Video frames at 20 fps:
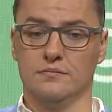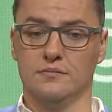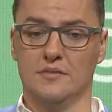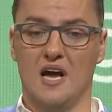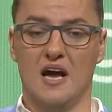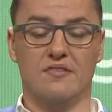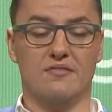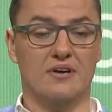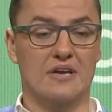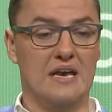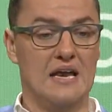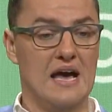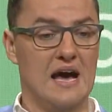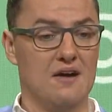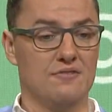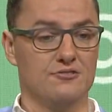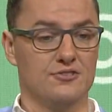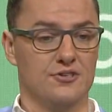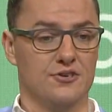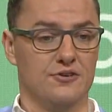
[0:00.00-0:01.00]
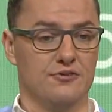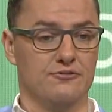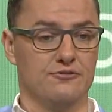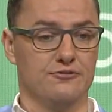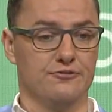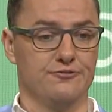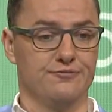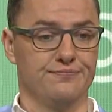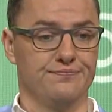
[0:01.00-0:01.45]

Have I laughed enough?